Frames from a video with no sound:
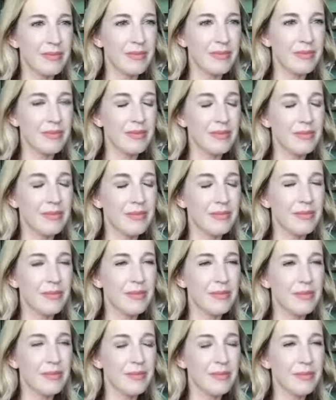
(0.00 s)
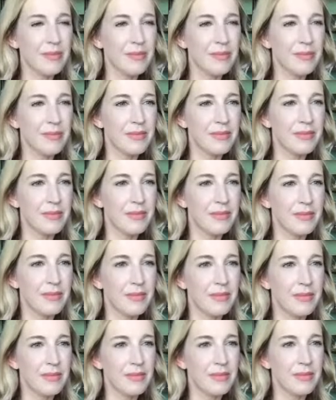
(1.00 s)

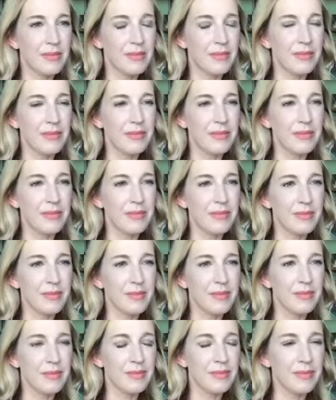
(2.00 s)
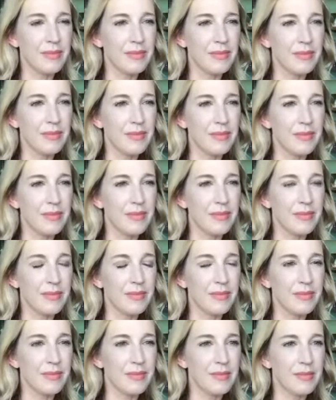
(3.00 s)

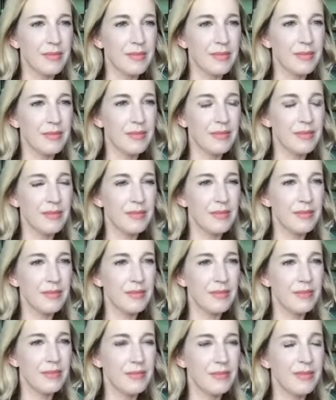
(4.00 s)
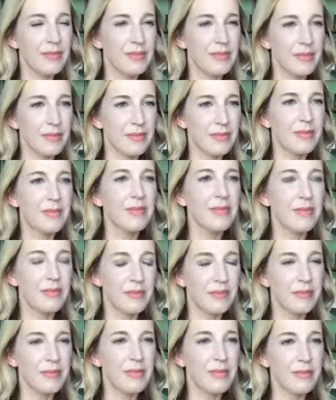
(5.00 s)

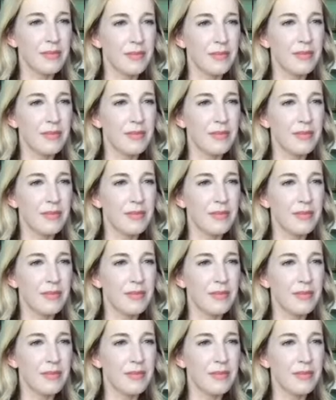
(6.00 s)
(not speaking)